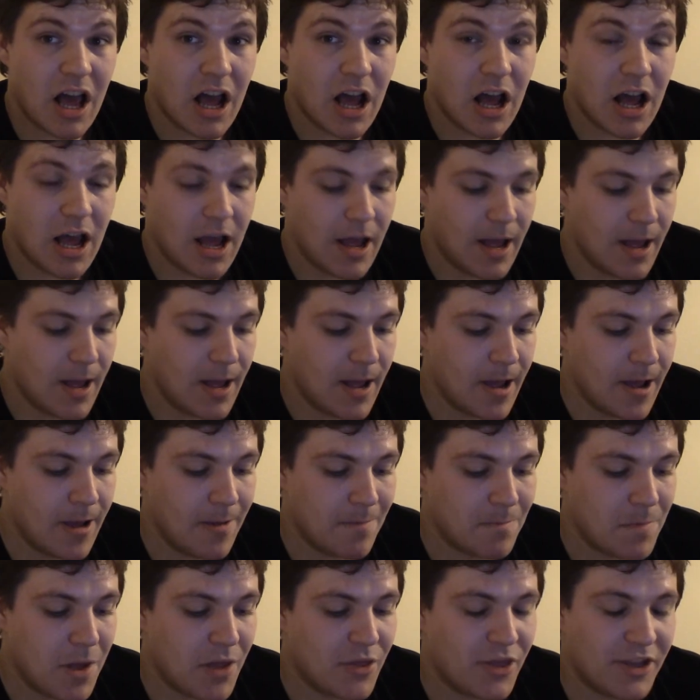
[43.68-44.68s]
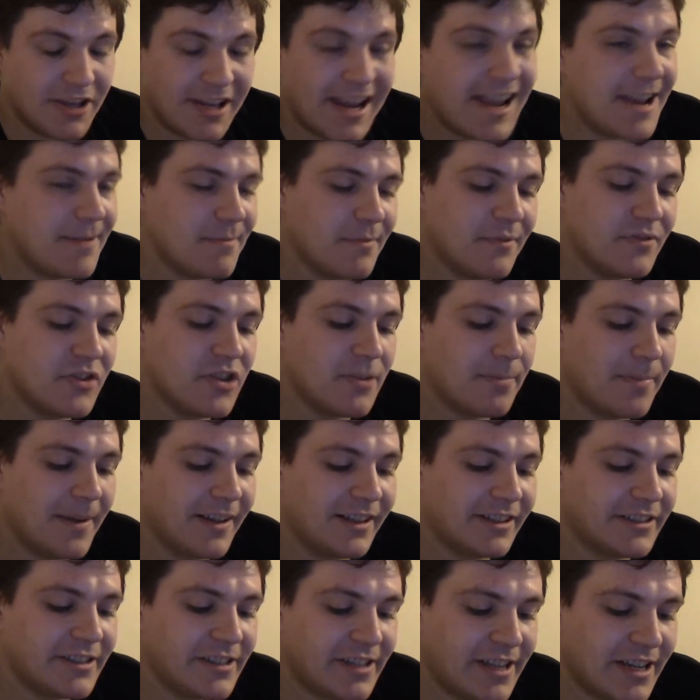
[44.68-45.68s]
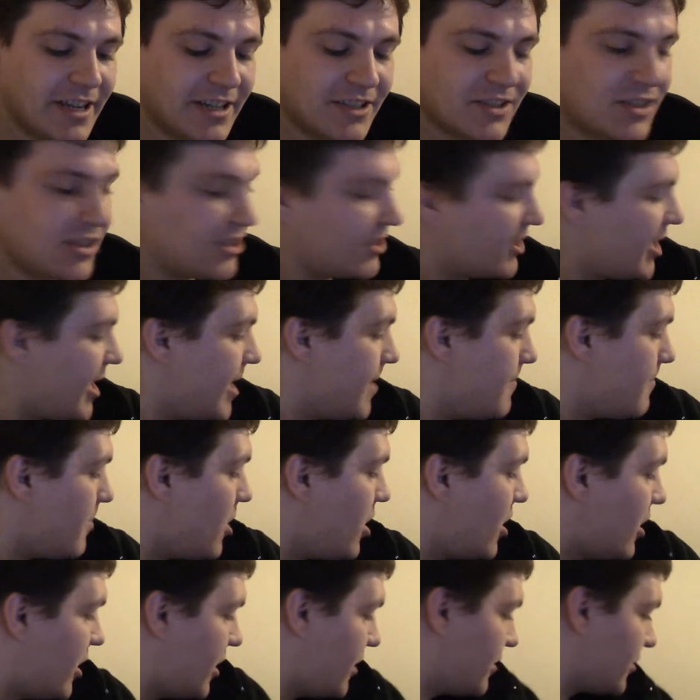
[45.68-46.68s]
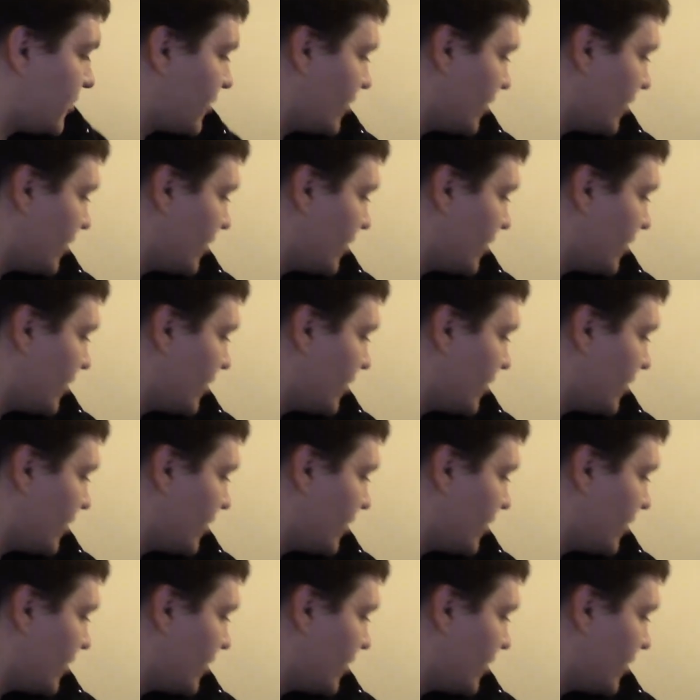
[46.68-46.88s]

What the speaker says: The name of the ability is the same as the